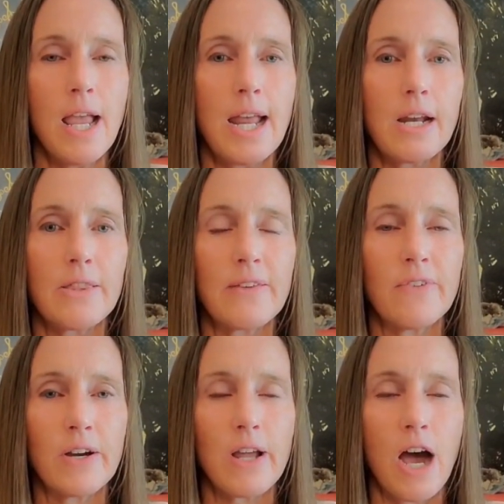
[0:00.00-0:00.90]
And on the
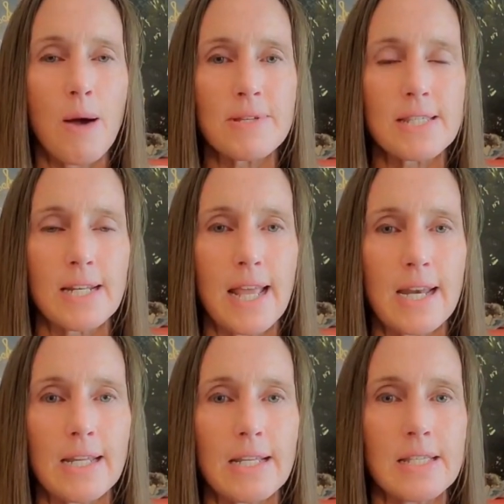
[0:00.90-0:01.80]
very opposite
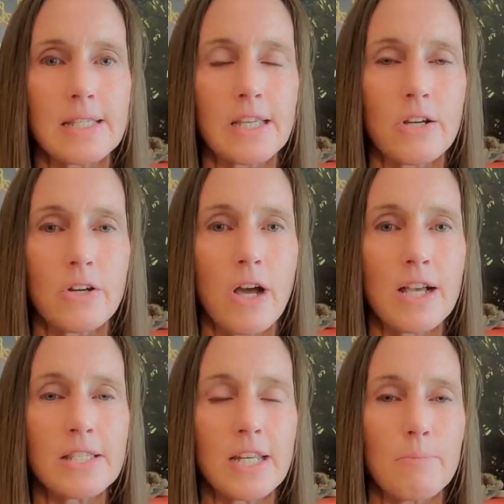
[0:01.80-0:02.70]
end is
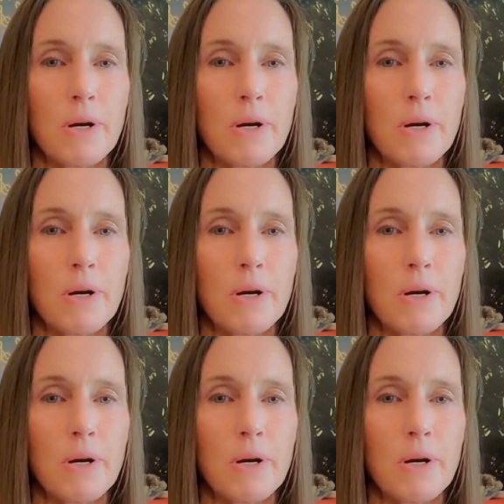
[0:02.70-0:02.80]
curiosity.